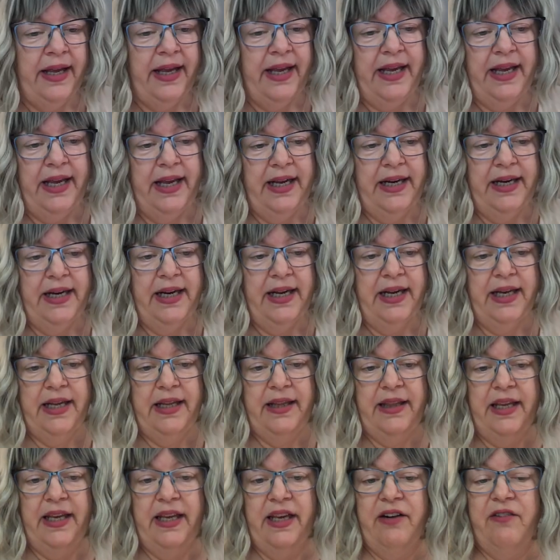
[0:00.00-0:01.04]
In
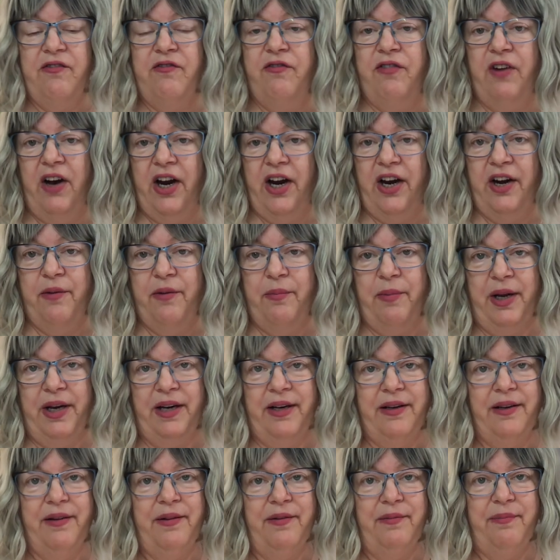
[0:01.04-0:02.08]
the environment,
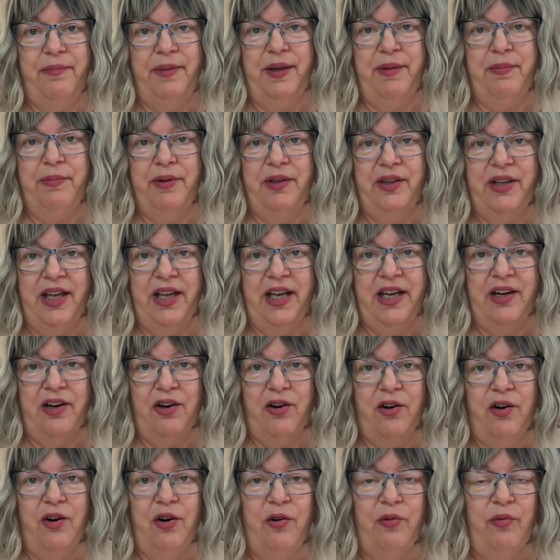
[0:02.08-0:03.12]
people that
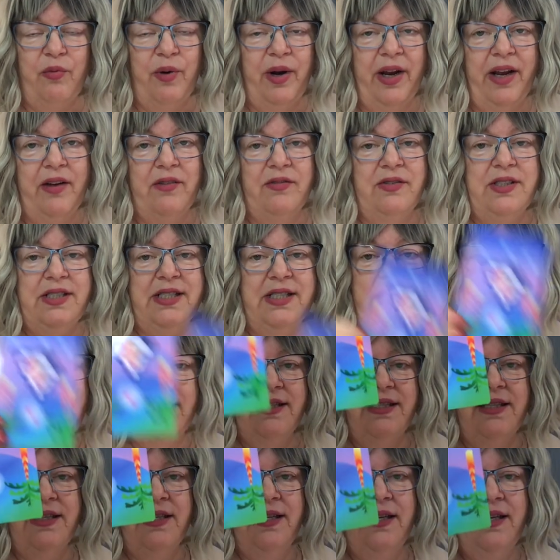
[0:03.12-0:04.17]
are around it,